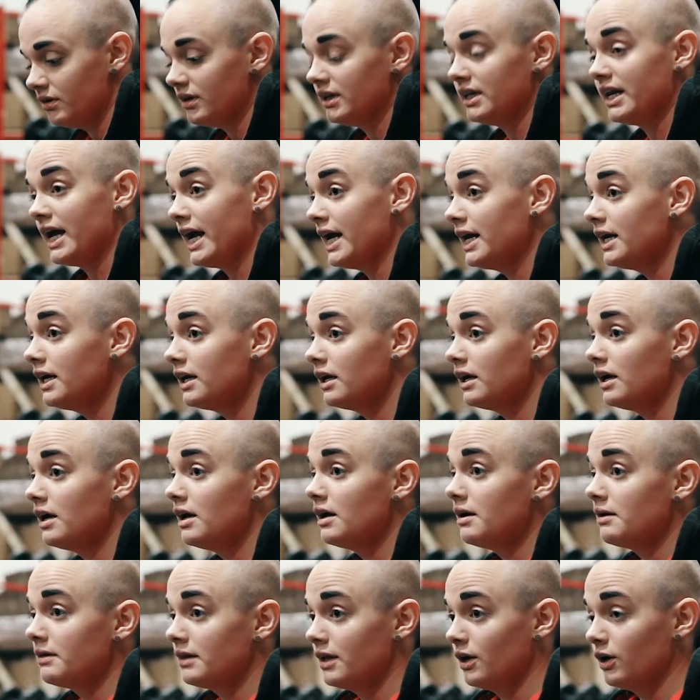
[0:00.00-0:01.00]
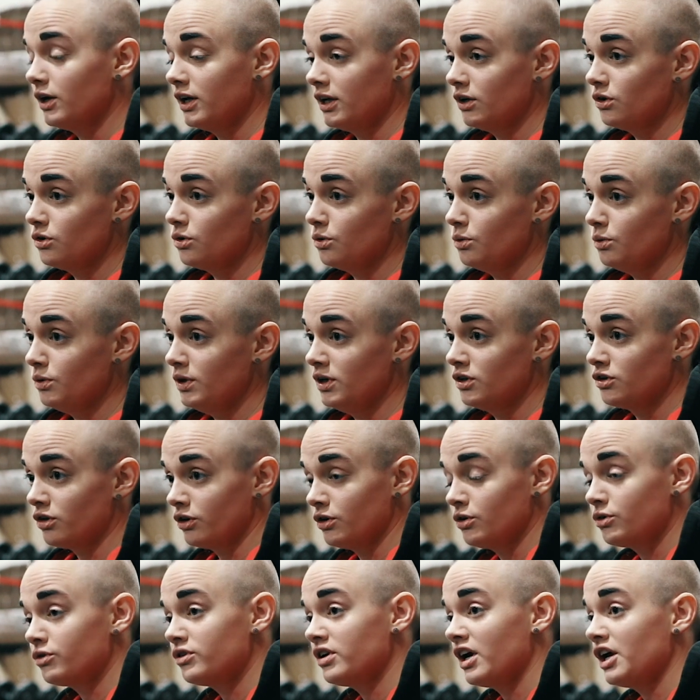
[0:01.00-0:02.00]
leg. They can do
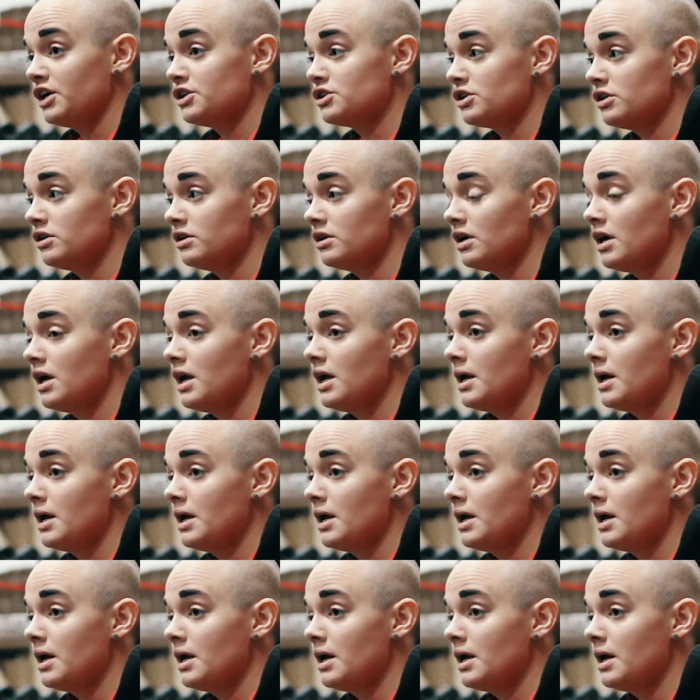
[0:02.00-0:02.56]
internal rotation,